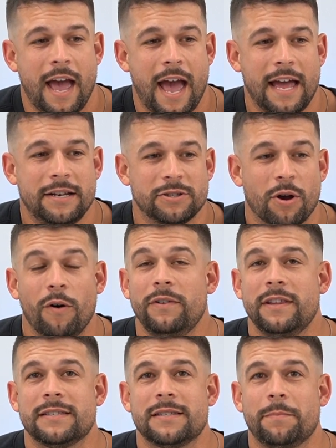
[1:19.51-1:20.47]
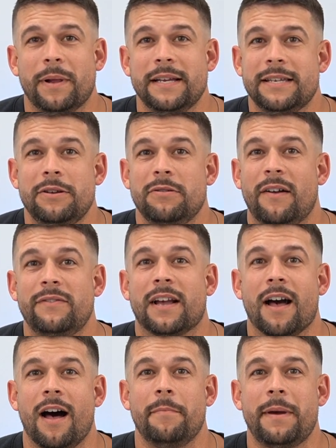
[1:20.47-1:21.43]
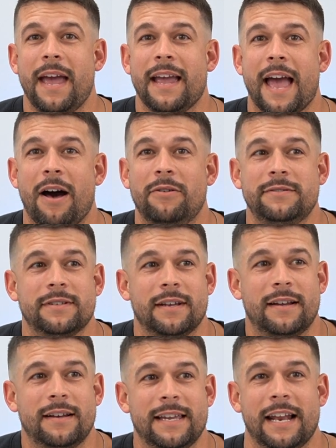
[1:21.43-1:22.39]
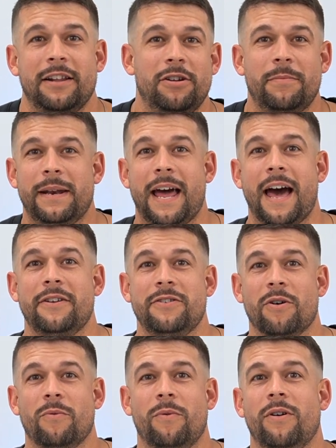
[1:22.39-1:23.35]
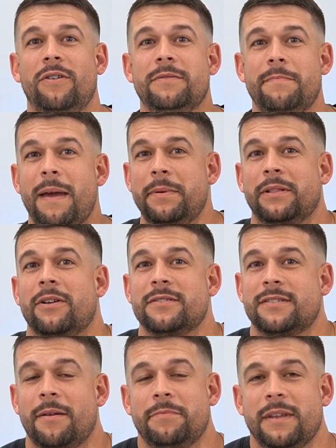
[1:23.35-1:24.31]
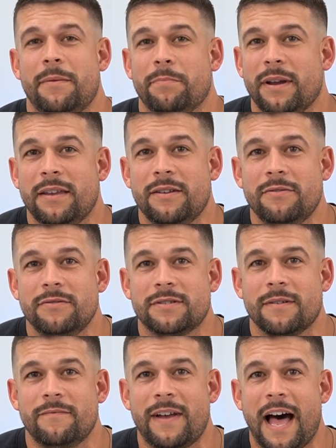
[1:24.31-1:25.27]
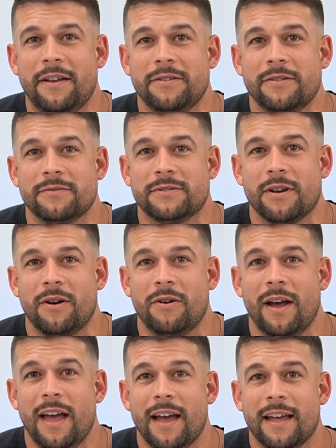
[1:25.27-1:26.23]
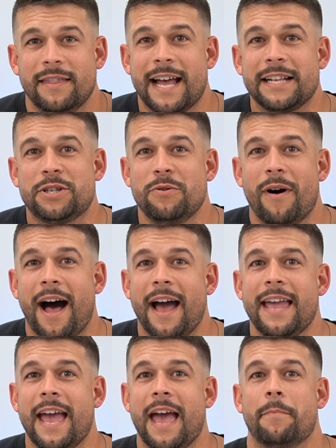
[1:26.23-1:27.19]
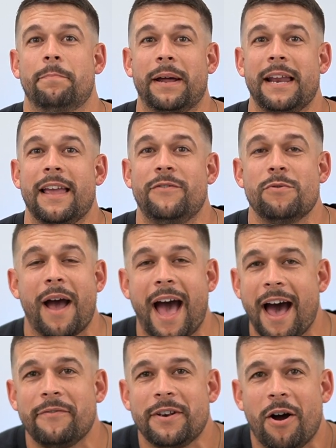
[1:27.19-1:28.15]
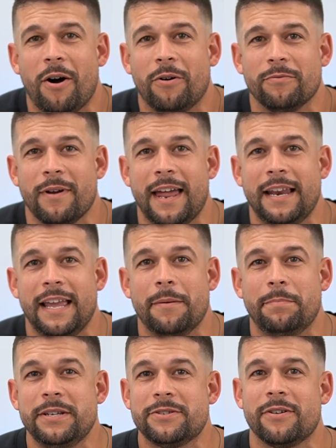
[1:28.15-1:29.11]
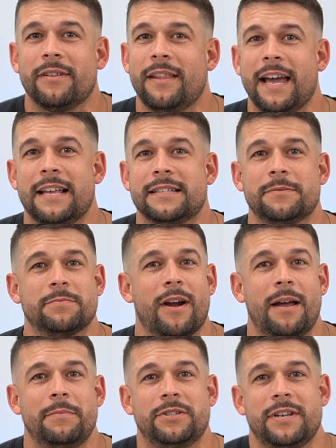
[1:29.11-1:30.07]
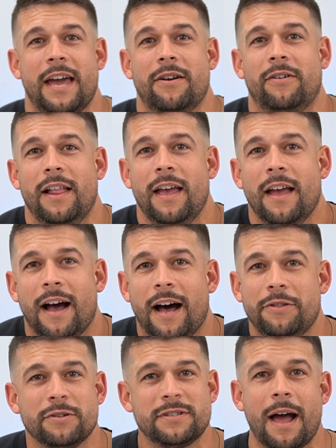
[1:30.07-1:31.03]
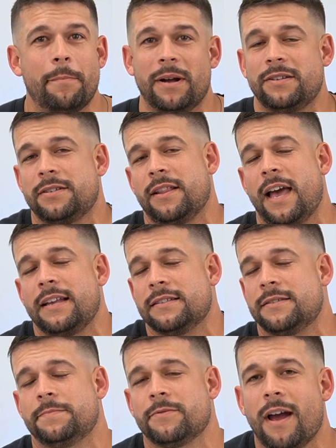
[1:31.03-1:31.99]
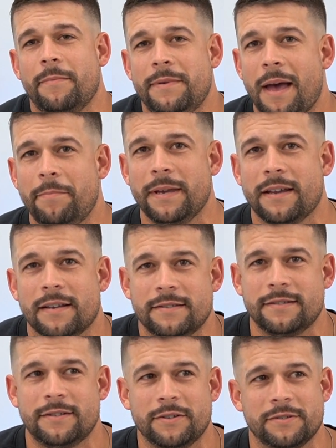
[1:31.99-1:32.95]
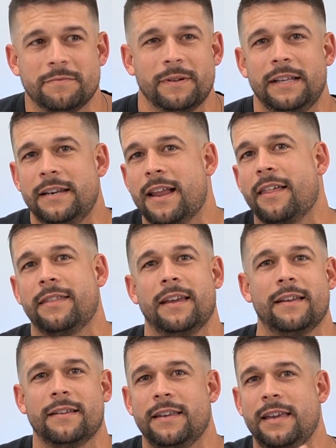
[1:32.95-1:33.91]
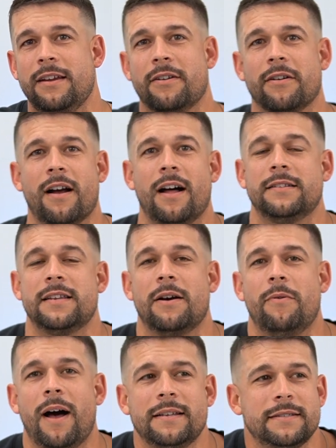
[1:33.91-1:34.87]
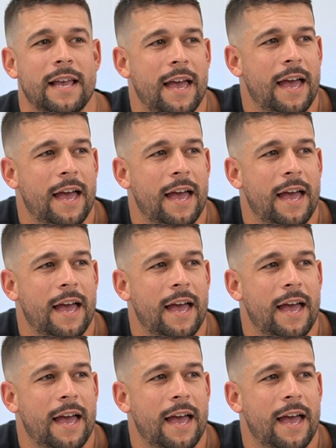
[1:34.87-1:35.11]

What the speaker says: and just hopefully this is a place that you love to come, hang out, get a little bit out of your world, maybe learn something and bring you some value. So that's who I am. But if you haven't already, be sure to like and subscribe to the channel. There's not much to like and subscribe yet because there's really nothing here content-wise.